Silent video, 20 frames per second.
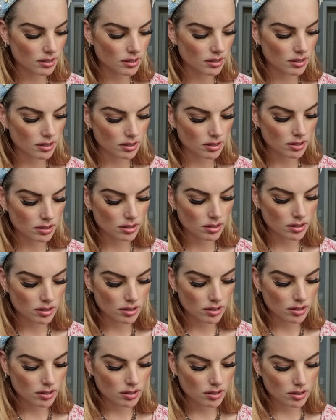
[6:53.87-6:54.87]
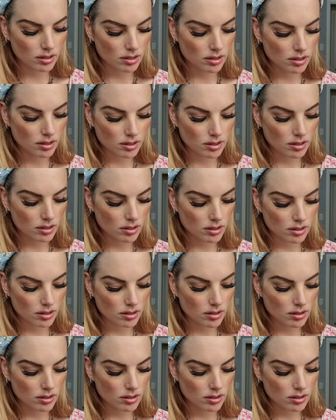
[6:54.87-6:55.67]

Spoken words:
(silence)